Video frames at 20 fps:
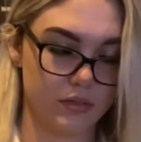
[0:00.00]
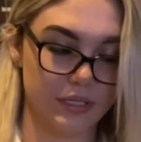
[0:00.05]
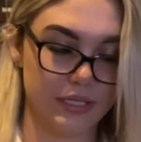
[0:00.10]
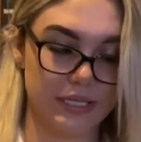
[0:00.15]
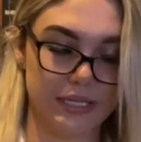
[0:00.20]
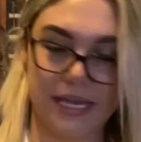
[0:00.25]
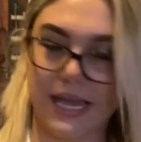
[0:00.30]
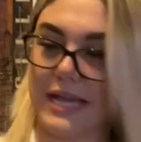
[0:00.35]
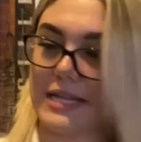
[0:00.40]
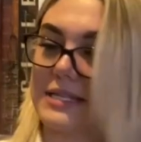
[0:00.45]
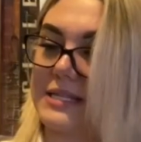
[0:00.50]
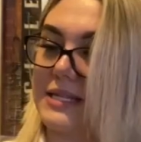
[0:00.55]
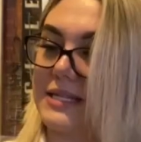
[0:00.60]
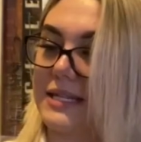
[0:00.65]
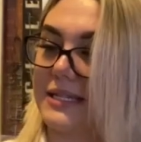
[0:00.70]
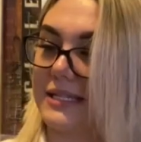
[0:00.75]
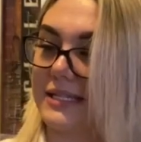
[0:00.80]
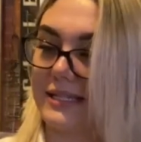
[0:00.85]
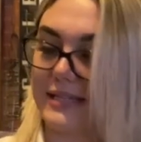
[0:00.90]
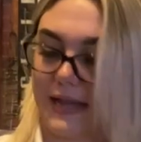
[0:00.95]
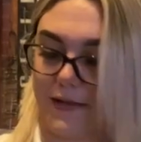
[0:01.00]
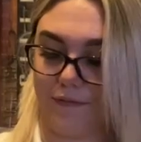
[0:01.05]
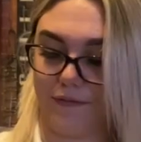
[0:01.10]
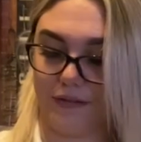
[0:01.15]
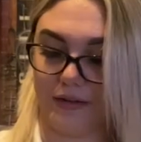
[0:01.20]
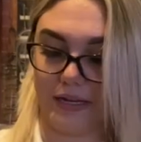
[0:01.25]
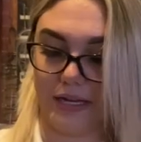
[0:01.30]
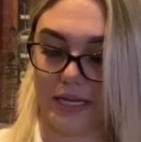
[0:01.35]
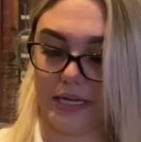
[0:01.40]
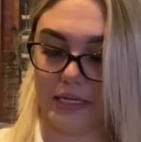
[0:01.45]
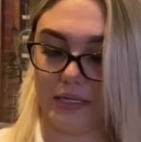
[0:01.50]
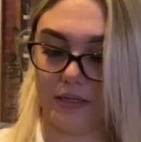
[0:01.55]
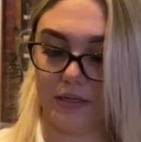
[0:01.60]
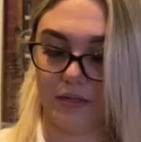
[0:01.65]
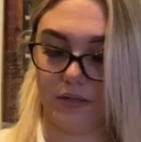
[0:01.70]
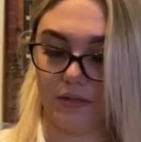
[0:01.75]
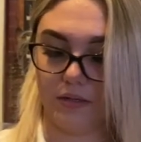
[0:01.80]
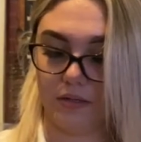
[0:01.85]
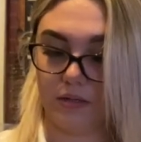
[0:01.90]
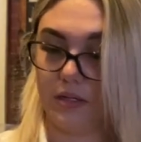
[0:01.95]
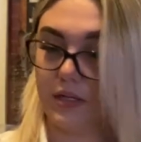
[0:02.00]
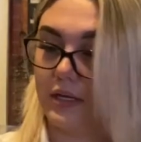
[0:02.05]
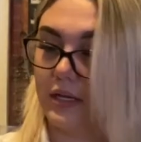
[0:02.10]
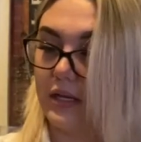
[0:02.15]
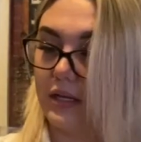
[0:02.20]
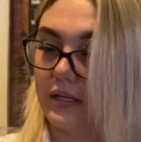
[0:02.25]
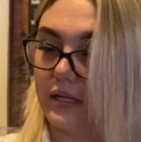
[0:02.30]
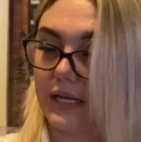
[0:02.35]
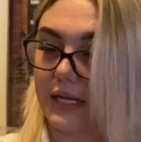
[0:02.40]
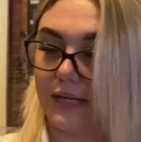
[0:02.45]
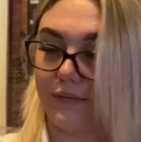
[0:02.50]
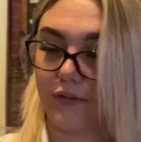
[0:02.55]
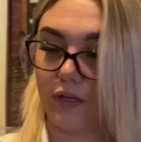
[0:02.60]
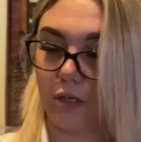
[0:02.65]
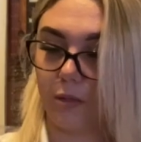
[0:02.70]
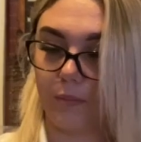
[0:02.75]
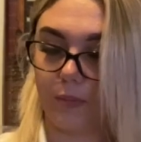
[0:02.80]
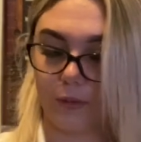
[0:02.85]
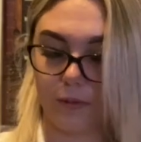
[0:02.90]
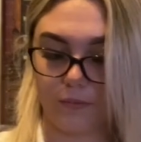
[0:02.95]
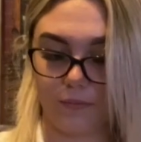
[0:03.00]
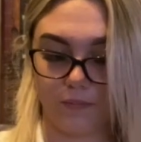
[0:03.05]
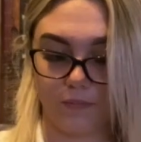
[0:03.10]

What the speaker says: Yes, this is definitely a level up.